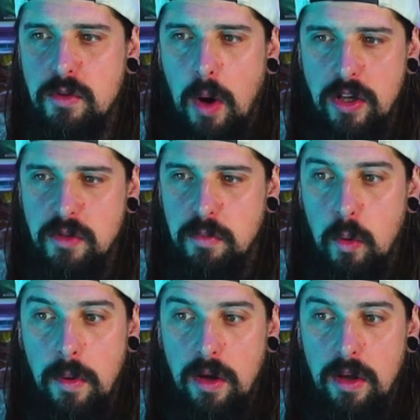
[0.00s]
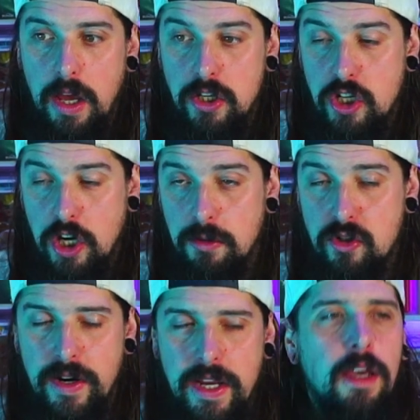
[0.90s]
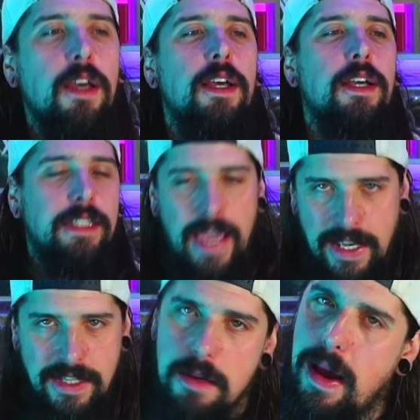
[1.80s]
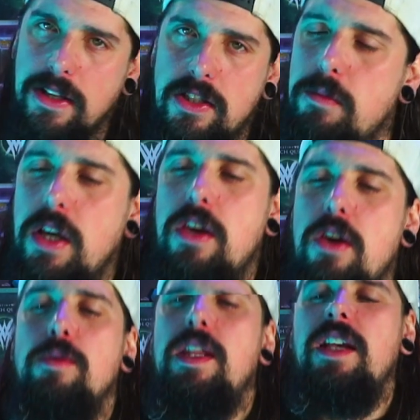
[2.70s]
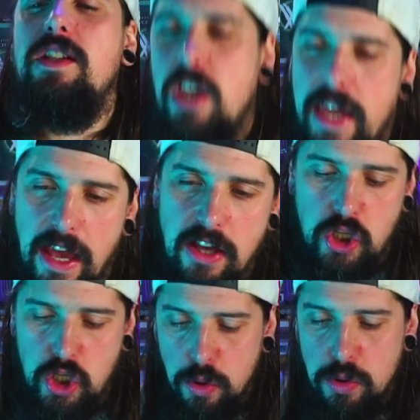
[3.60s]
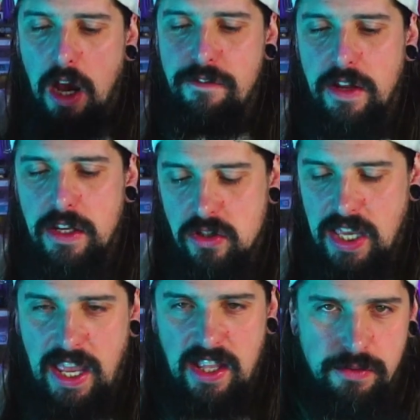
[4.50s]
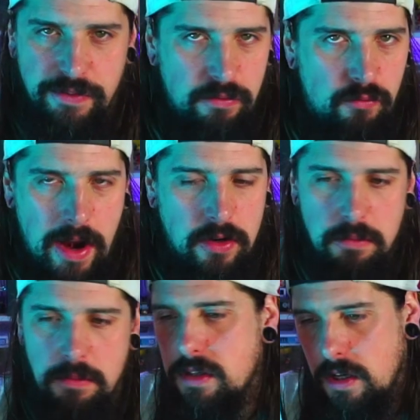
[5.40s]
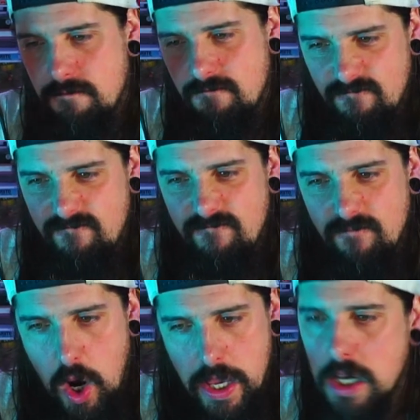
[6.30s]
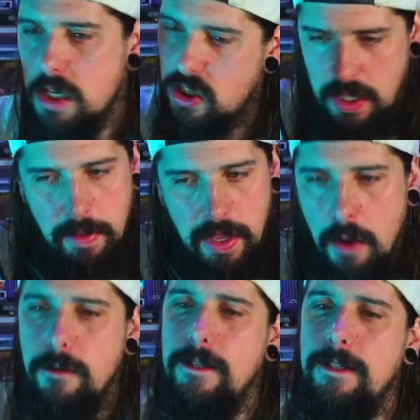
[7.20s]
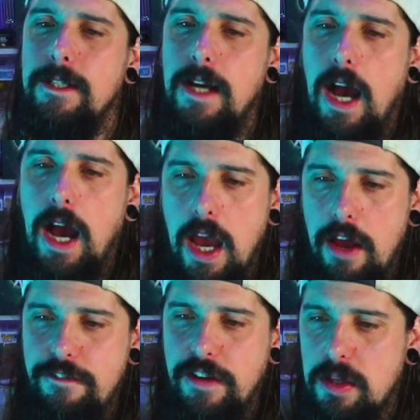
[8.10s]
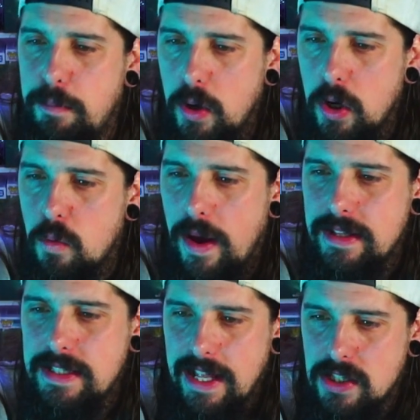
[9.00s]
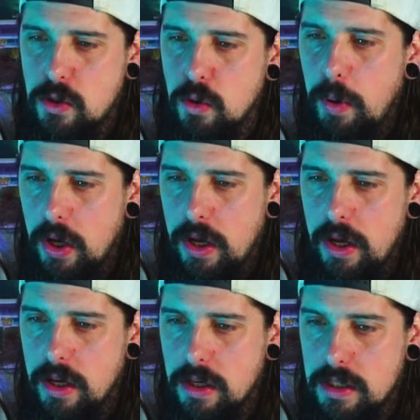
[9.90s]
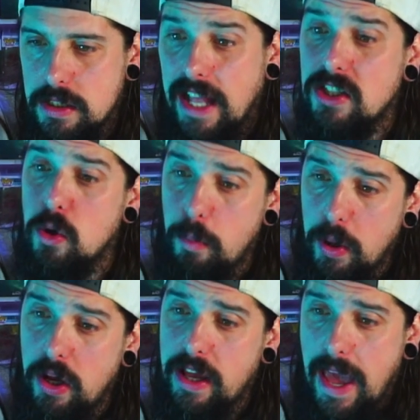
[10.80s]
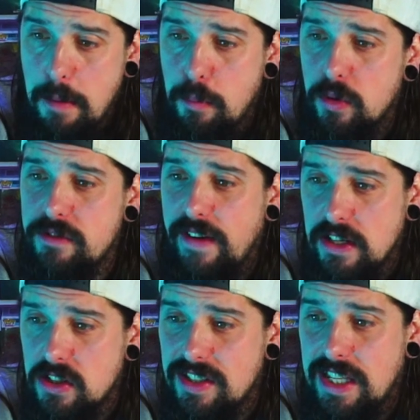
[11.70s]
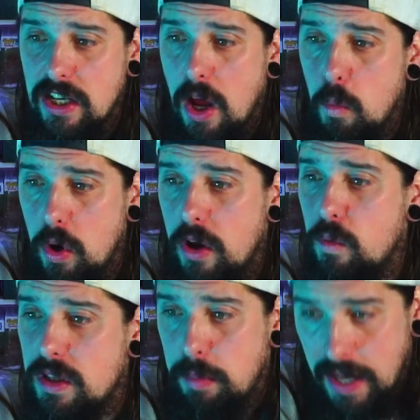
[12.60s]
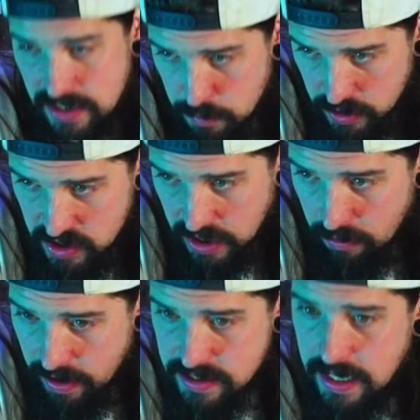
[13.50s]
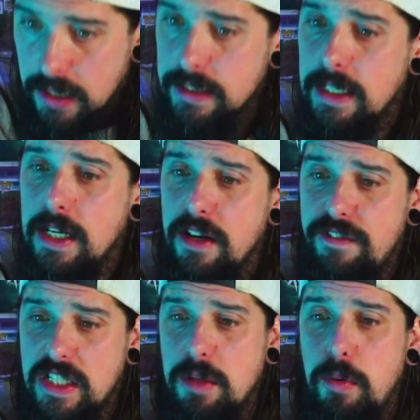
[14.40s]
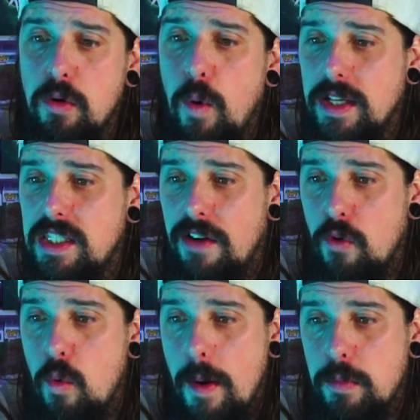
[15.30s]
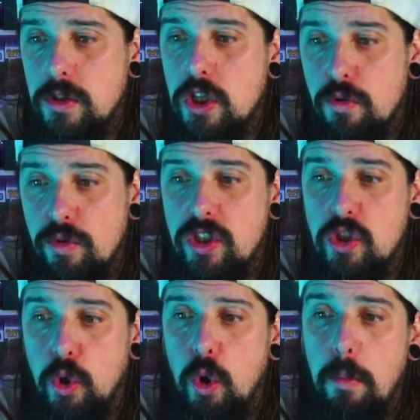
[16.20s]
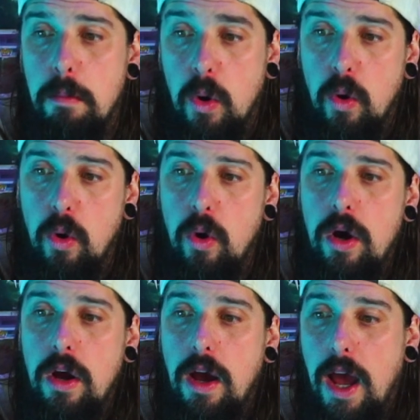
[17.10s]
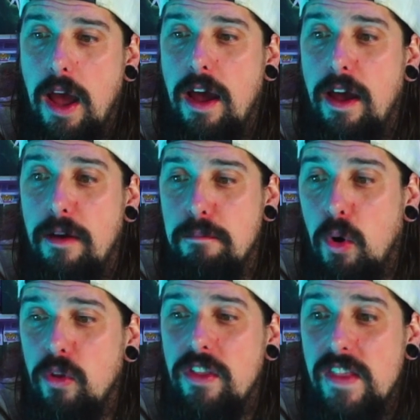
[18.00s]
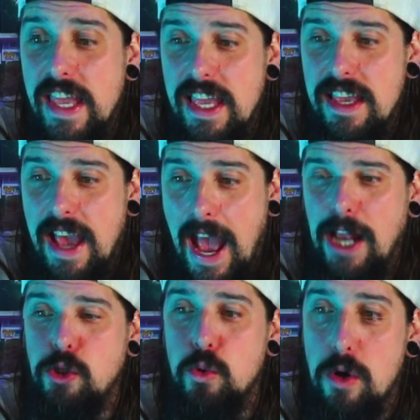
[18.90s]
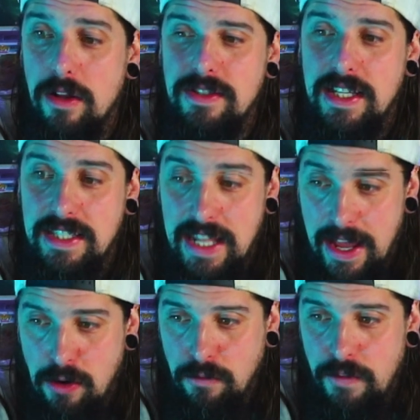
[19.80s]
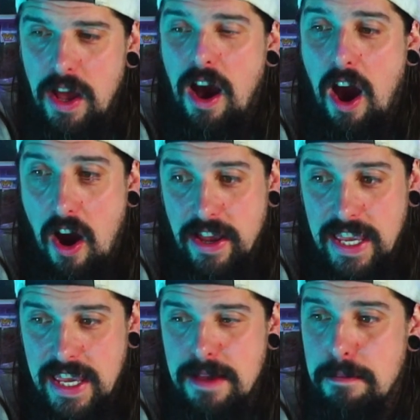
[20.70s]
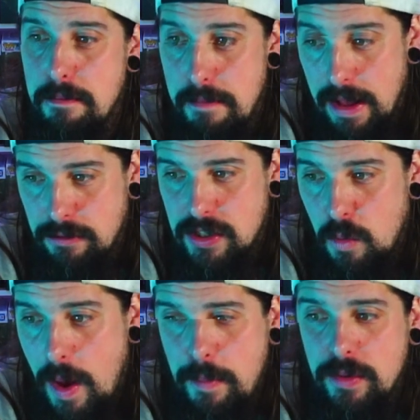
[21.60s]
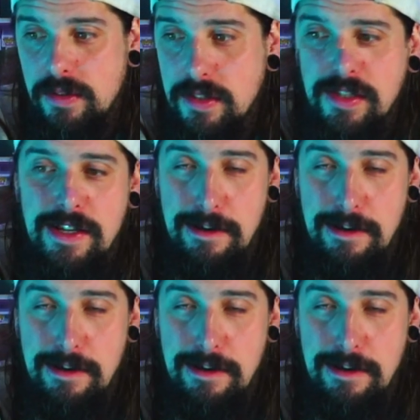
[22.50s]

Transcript: by small geometry. Yes, the amount of times I use this and you shoot off and you just hit something random. It's like, why? Just let me go. Fix the bug where tactical perk Emperor's Vengeance did not work with the plasma incinerator. Fix the bug where several weapons could restore more than the actual contest in health, i.e. melter weapons.